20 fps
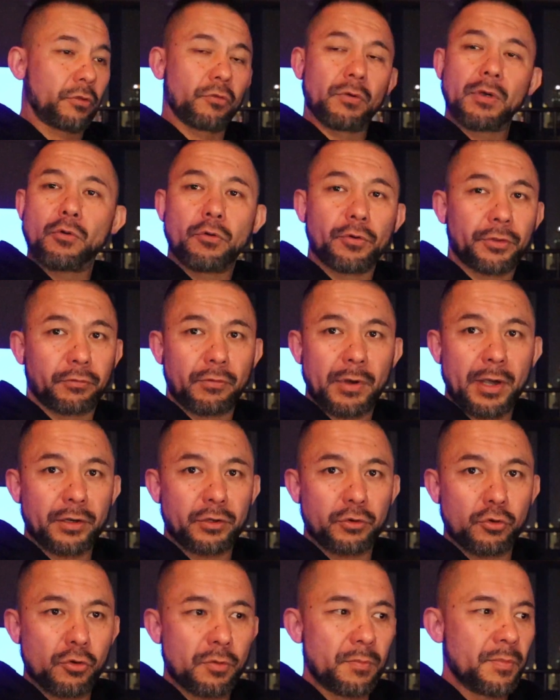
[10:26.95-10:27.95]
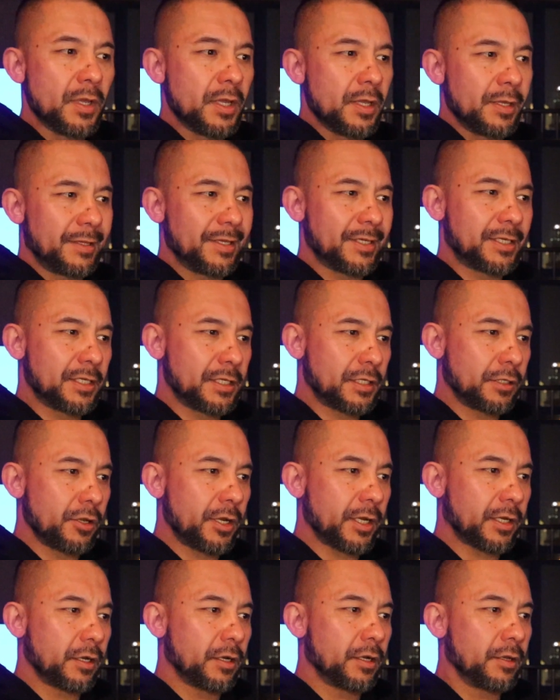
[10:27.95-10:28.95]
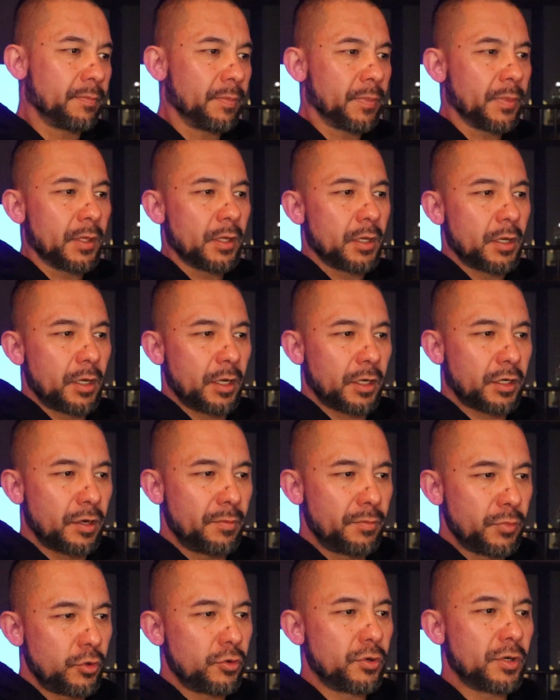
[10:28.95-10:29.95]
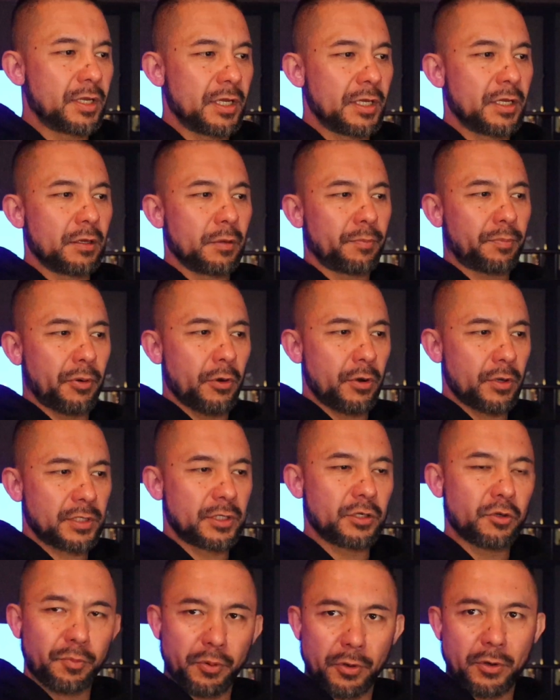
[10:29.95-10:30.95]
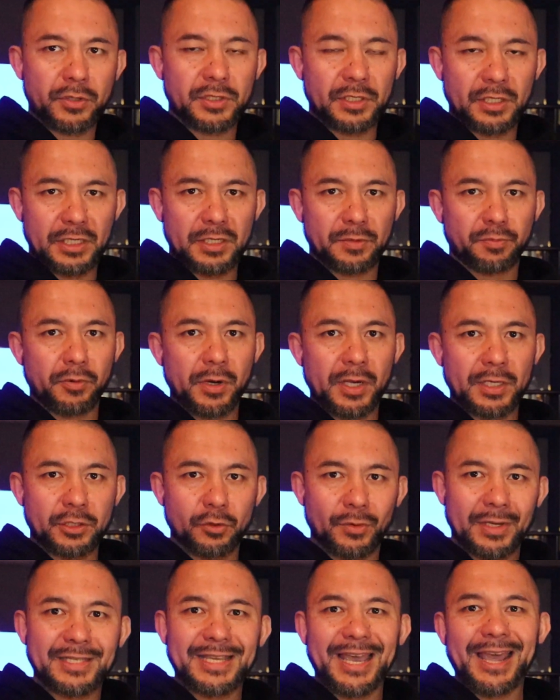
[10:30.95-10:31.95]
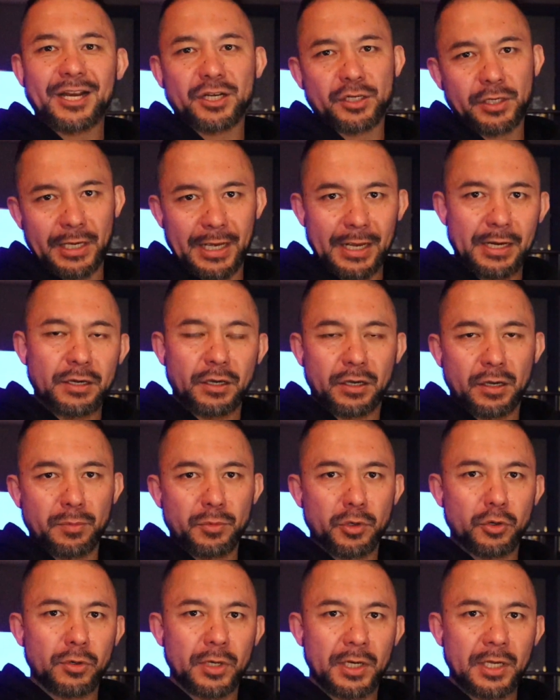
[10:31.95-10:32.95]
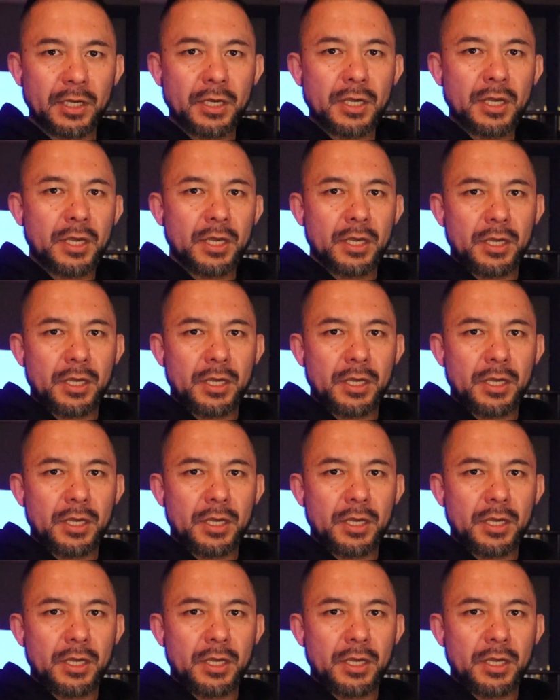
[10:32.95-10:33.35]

all throughout Europe, this is like a community, person-to-person spread. So it's actually in the community.